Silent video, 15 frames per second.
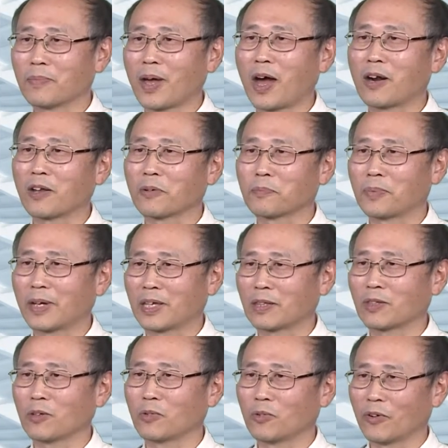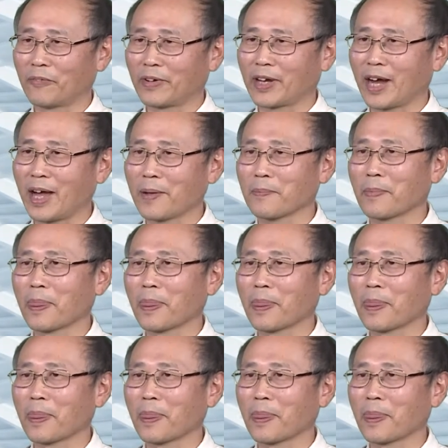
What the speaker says: parallel plate waveguide.